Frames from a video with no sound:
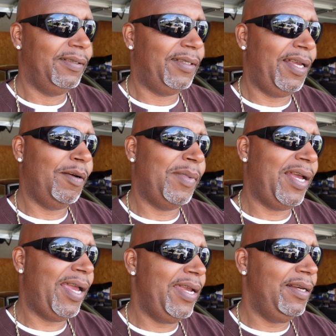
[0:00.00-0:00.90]
Dale
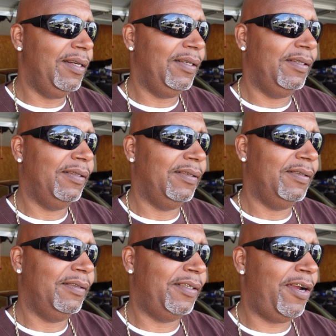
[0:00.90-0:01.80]
Mahaley,
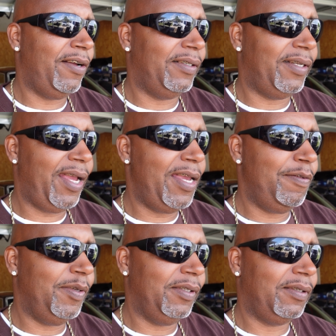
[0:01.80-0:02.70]
Dale
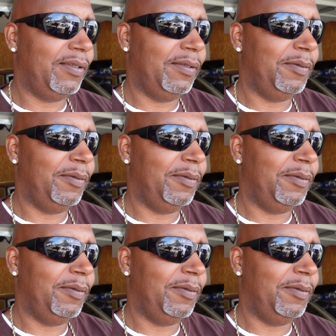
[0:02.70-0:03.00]
Davis.